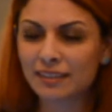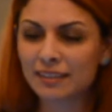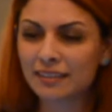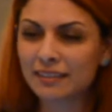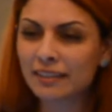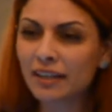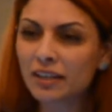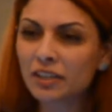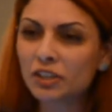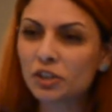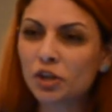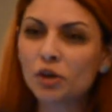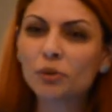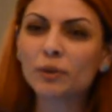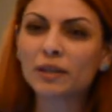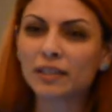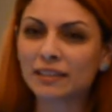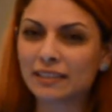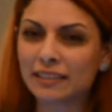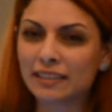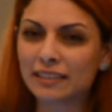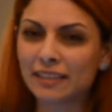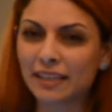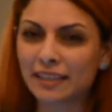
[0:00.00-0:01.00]
not
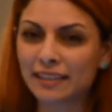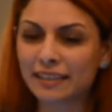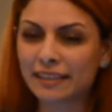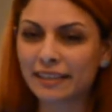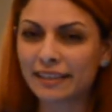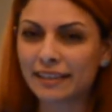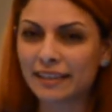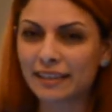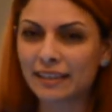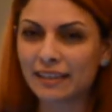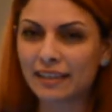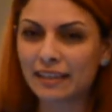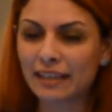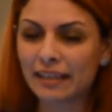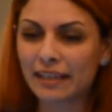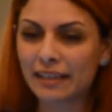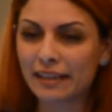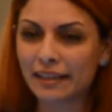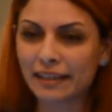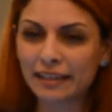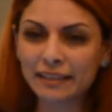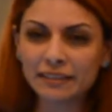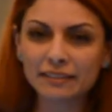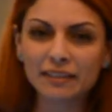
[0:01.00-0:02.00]
knowingly, like
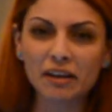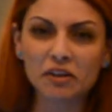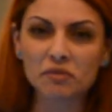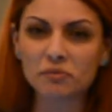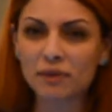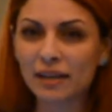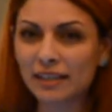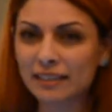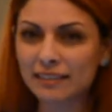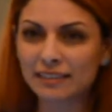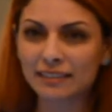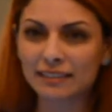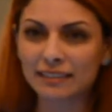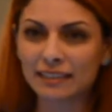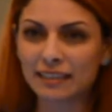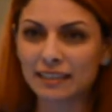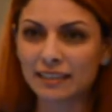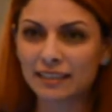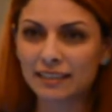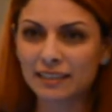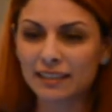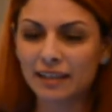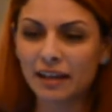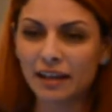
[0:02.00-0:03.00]

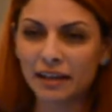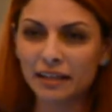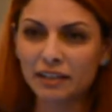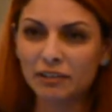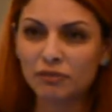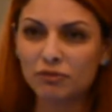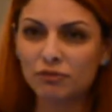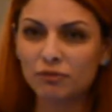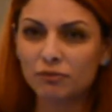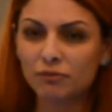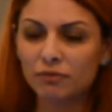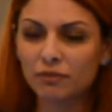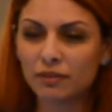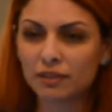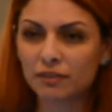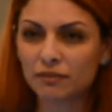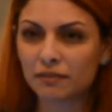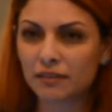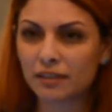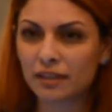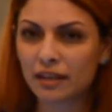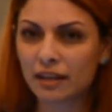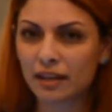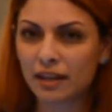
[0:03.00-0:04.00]
indirectly, kind of
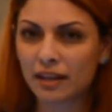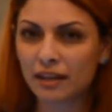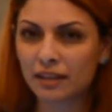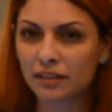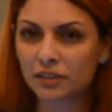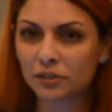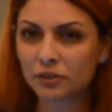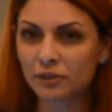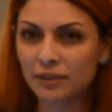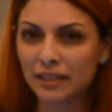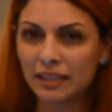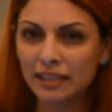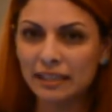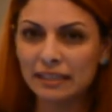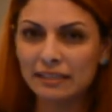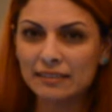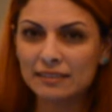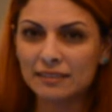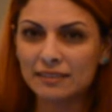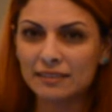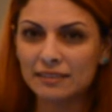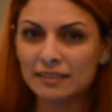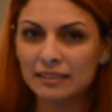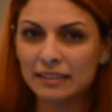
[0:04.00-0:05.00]

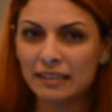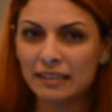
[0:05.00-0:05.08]
creates